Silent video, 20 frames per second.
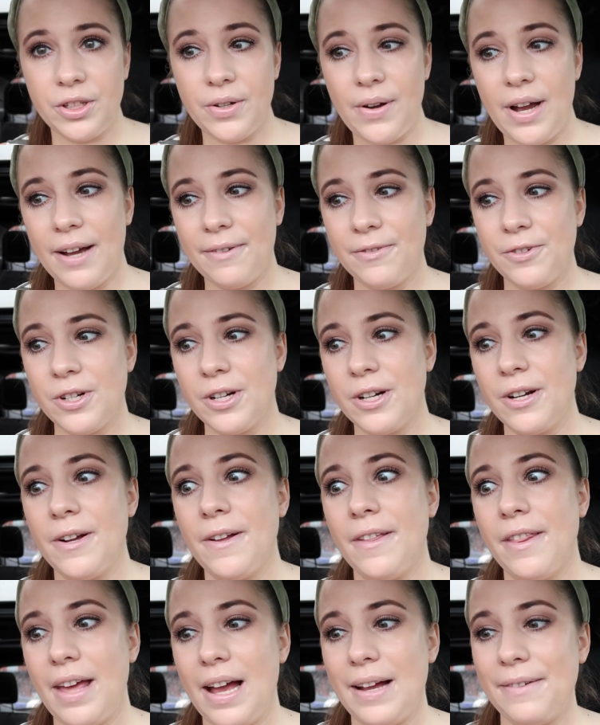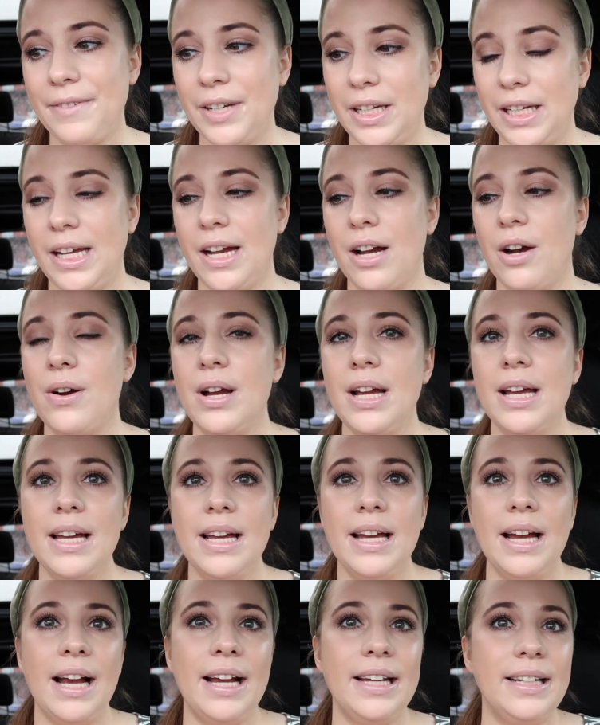So after that video,
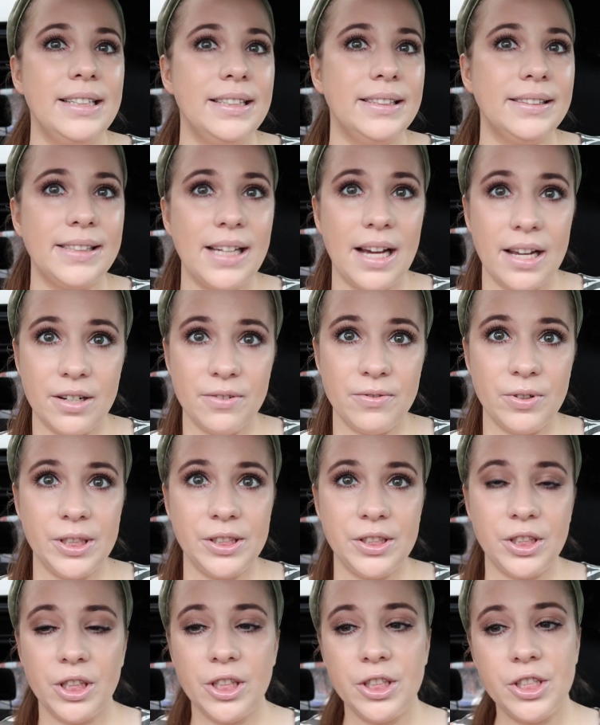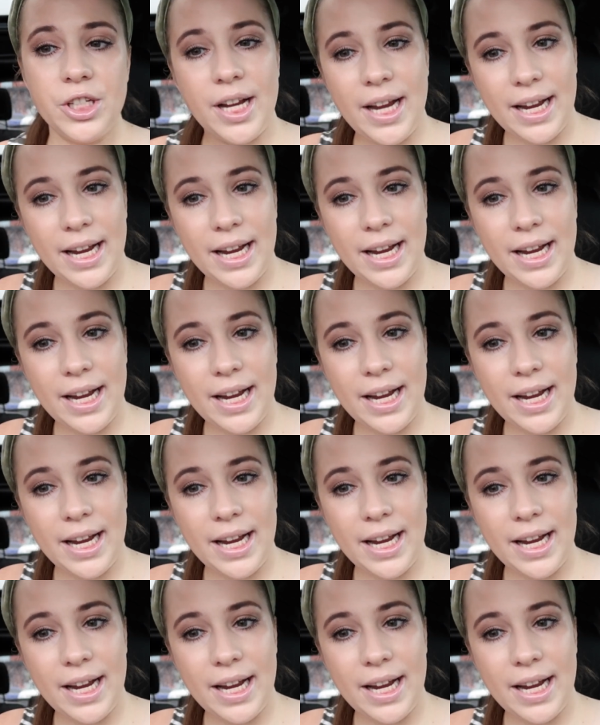I did a ton of research,